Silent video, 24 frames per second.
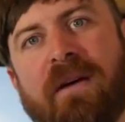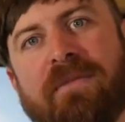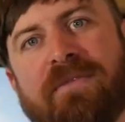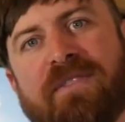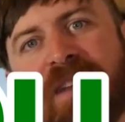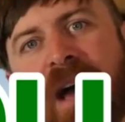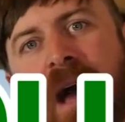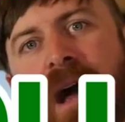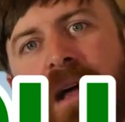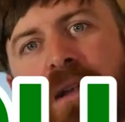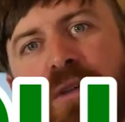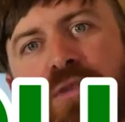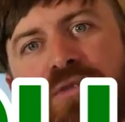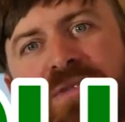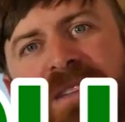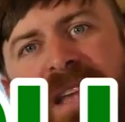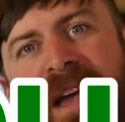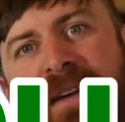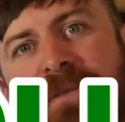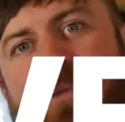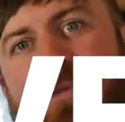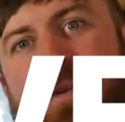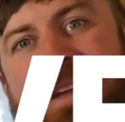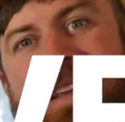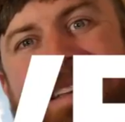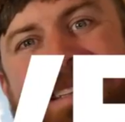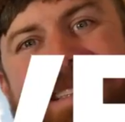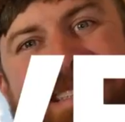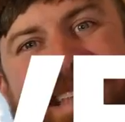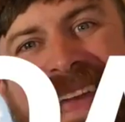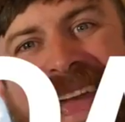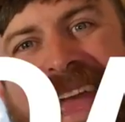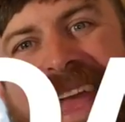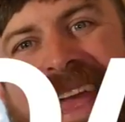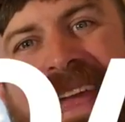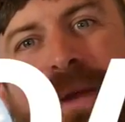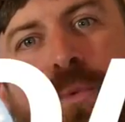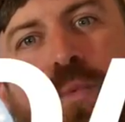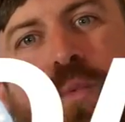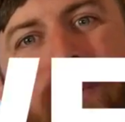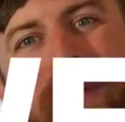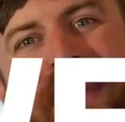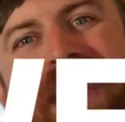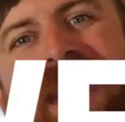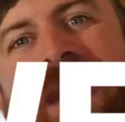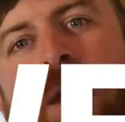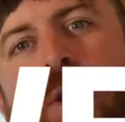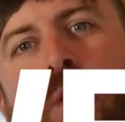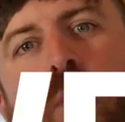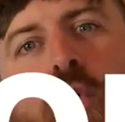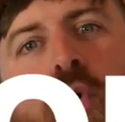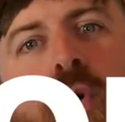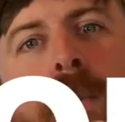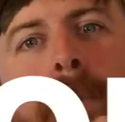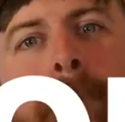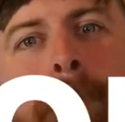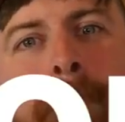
of dollars every day, week, or